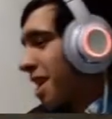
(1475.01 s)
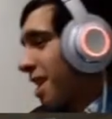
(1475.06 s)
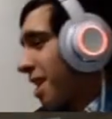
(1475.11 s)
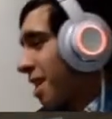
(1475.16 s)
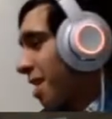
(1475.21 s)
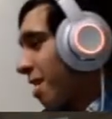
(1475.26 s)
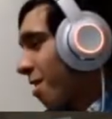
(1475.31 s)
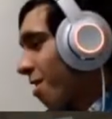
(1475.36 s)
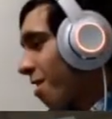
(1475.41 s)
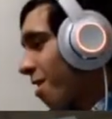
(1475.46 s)

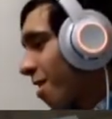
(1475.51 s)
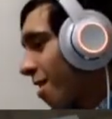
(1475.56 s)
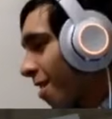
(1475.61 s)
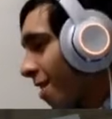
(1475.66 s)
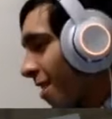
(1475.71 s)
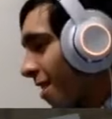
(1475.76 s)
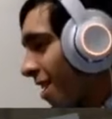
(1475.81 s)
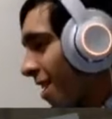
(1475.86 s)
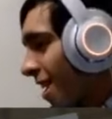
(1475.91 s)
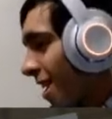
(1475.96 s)
There are
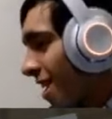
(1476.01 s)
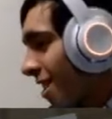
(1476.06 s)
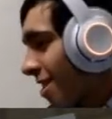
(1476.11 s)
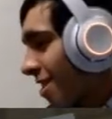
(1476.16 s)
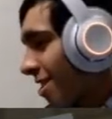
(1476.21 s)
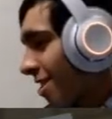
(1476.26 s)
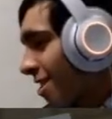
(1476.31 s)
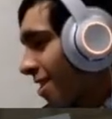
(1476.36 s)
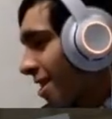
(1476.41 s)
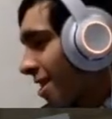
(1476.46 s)

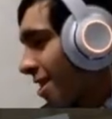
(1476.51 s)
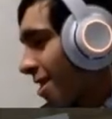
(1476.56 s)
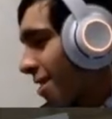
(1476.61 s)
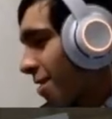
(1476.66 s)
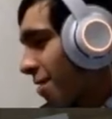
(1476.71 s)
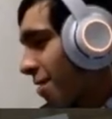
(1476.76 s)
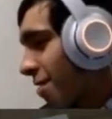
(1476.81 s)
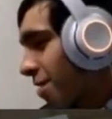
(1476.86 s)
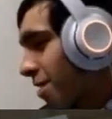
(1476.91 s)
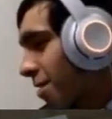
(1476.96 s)
lots
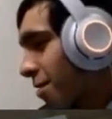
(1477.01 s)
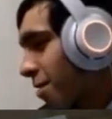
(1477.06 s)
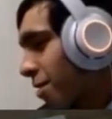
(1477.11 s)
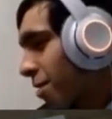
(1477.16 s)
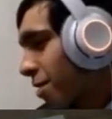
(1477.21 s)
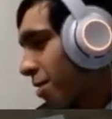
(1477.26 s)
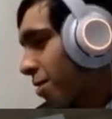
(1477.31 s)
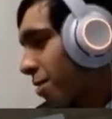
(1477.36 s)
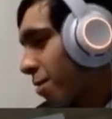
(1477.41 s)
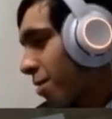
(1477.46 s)
of
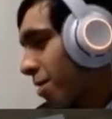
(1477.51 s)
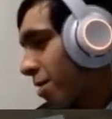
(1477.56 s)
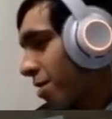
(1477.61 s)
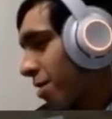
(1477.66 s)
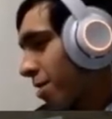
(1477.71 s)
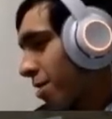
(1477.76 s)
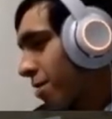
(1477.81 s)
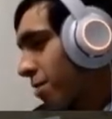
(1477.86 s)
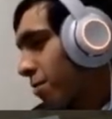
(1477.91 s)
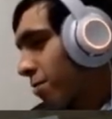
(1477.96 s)
different
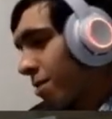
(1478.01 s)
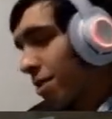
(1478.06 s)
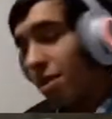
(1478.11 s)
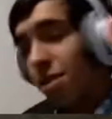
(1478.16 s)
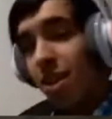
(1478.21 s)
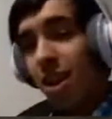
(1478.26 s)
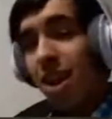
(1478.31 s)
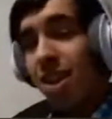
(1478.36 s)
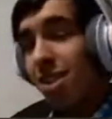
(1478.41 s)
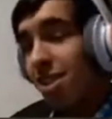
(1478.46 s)

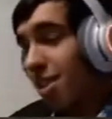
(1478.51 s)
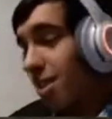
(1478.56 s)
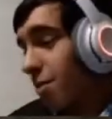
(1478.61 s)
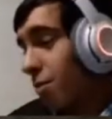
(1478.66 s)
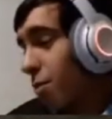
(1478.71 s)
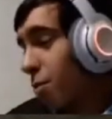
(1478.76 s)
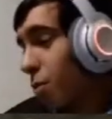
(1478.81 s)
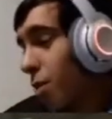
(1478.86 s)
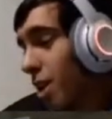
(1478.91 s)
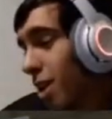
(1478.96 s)

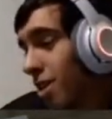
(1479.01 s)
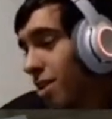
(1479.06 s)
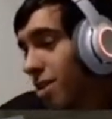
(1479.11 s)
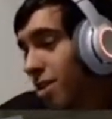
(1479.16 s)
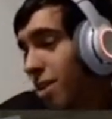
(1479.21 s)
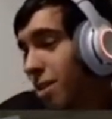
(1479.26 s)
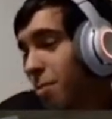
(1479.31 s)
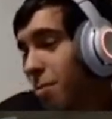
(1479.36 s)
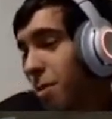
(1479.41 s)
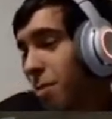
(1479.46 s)
ways
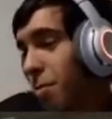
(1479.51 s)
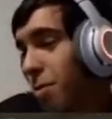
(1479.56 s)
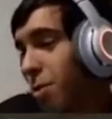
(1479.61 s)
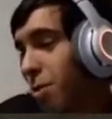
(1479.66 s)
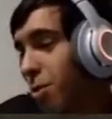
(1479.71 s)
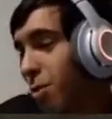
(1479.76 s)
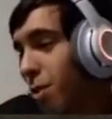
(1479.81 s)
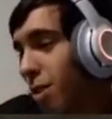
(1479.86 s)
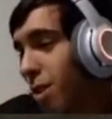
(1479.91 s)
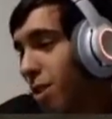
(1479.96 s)
that people
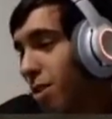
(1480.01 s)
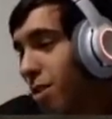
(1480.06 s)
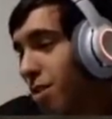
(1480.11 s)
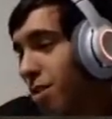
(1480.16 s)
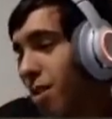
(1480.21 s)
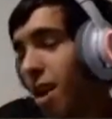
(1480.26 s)
do this.